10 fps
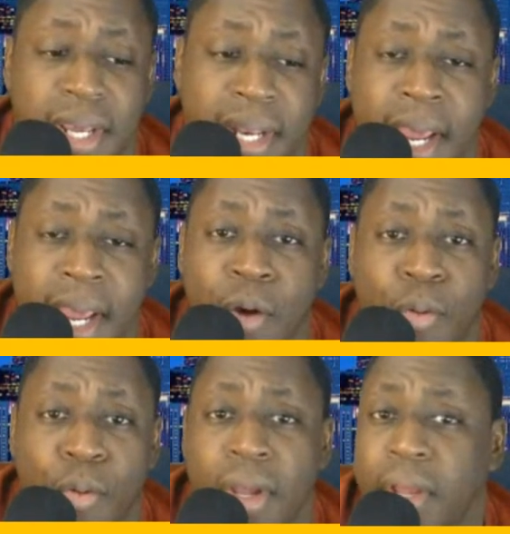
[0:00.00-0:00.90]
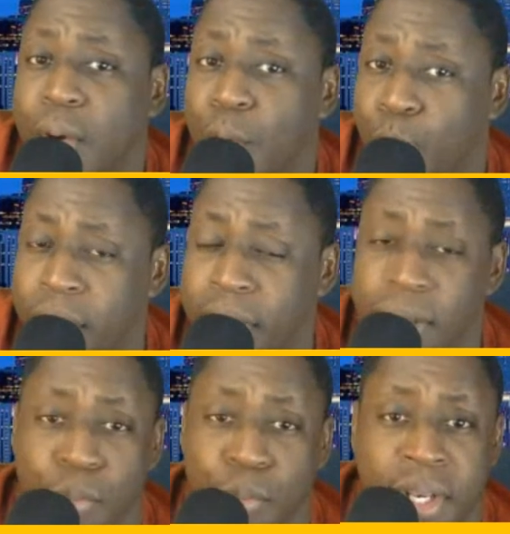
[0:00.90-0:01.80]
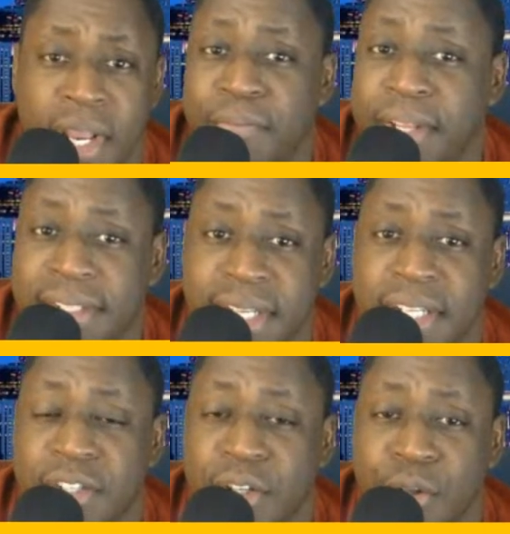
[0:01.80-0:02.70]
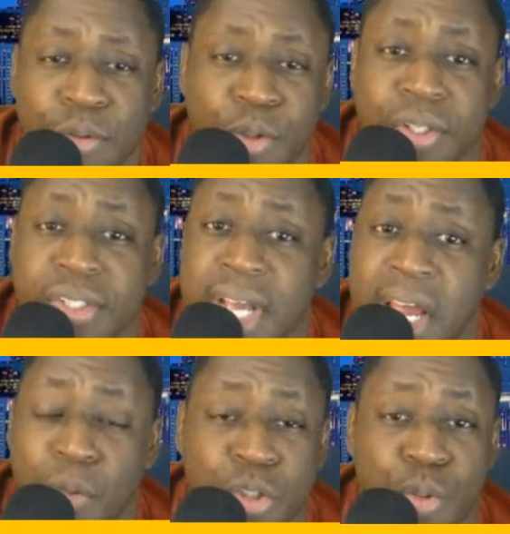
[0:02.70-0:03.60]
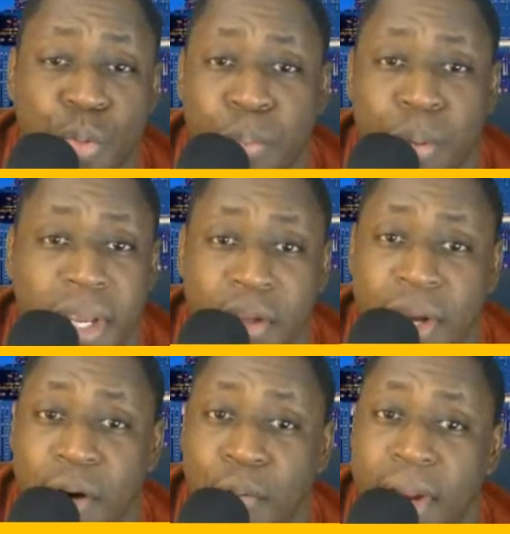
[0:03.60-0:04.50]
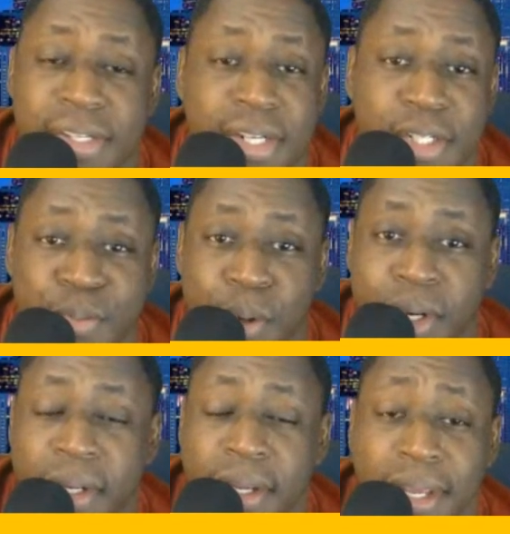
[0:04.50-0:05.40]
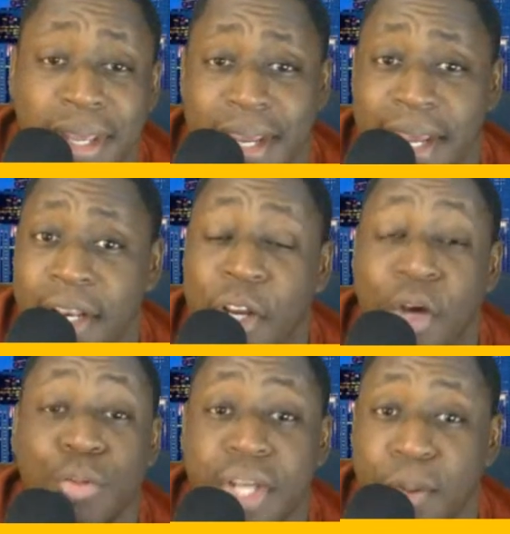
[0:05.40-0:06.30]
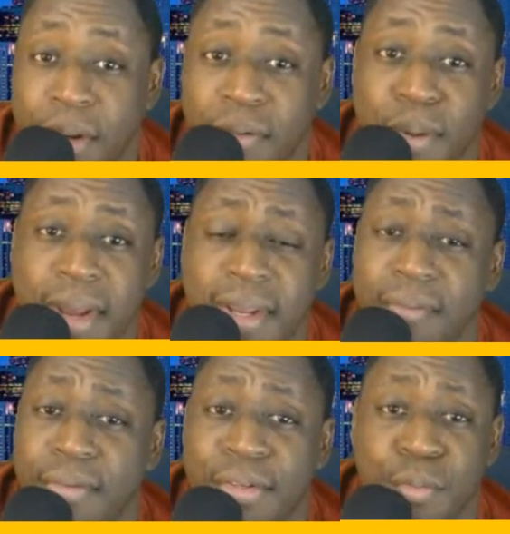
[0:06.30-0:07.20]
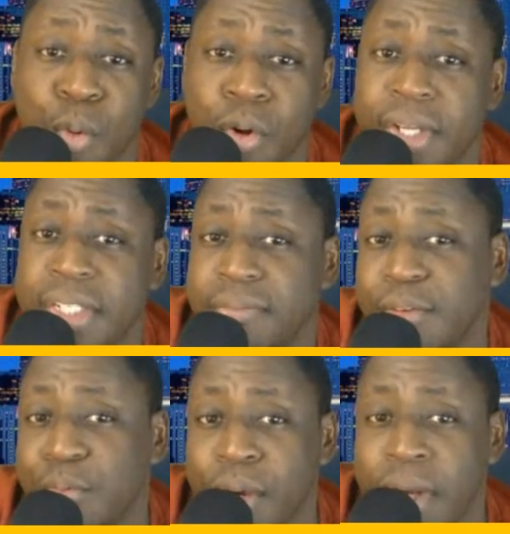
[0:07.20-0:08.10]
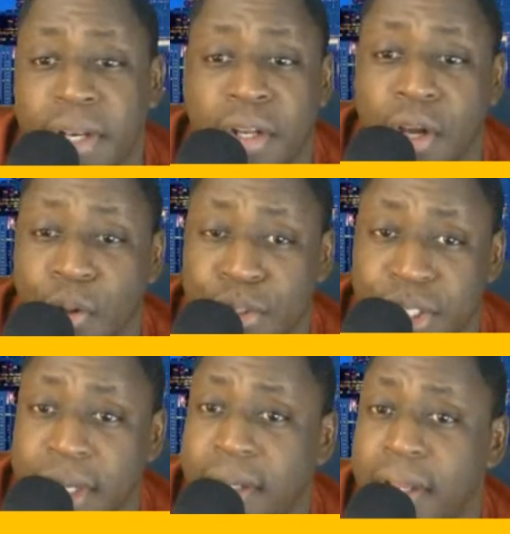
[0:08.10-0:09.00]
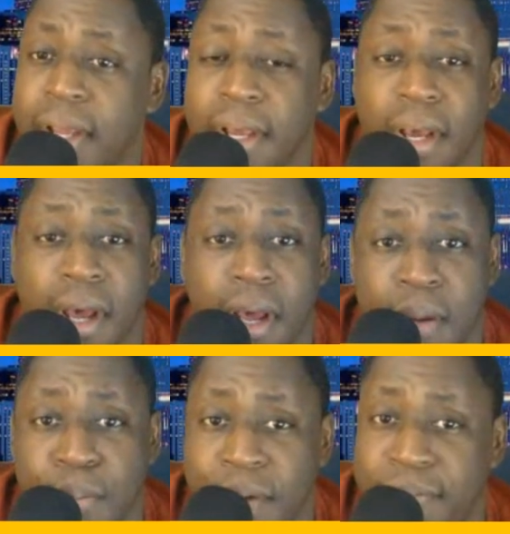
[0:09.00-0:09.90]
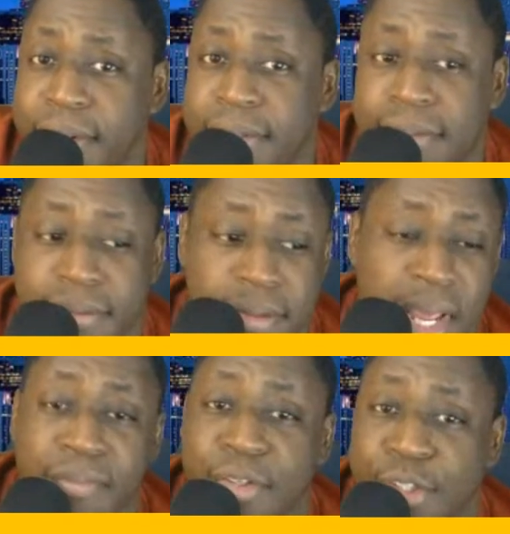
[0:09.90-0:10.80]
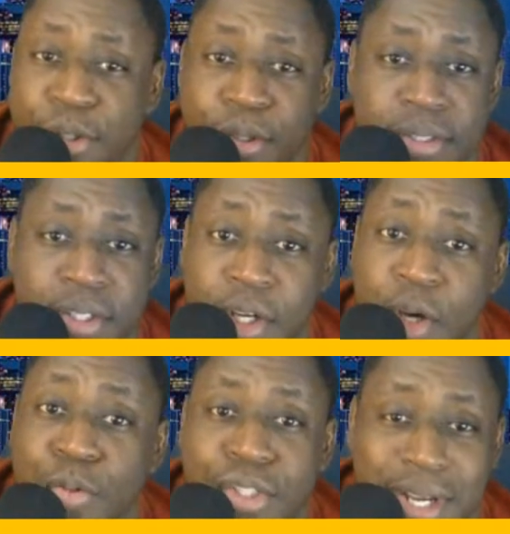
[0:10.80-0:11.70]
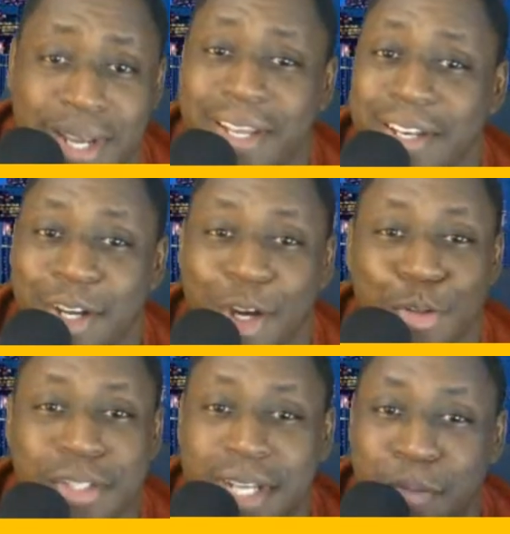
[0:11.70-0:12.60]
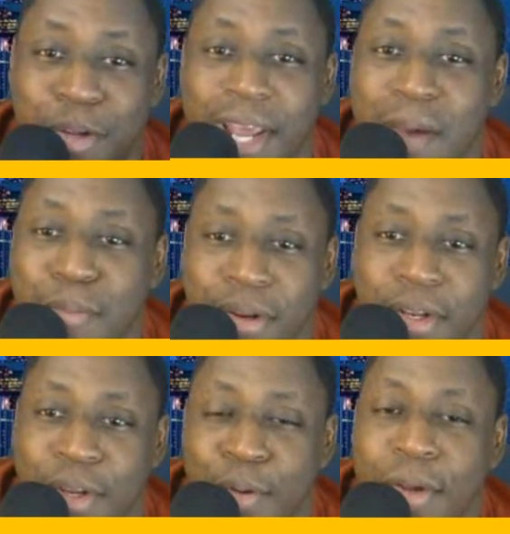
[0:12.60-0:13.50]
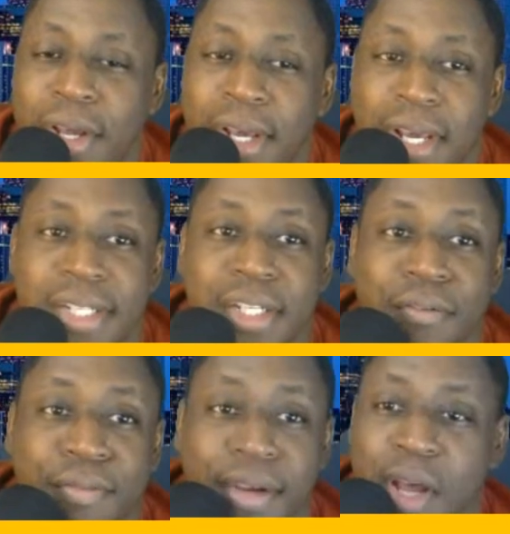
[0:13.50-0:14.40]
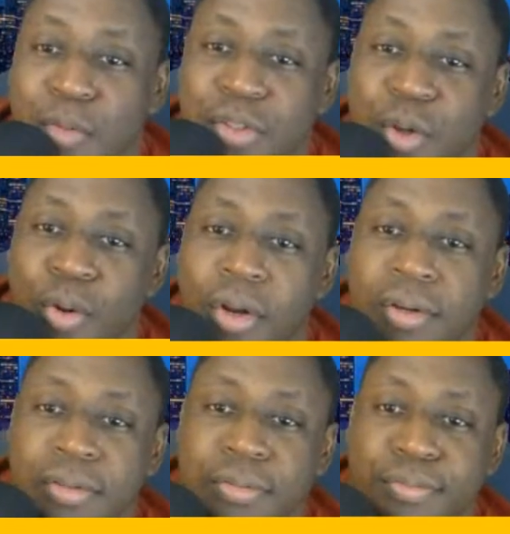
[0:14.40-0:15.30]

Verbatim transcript: Now, when the Netflix says do, you decide what you want to pay. You got to ration out your money and negotiate with everybody. If it's a mortgage, if it's rent, negotiate. Um, if it's life insurance, negotiate, negotiate. Keep your capital to you until you figure out what's going on.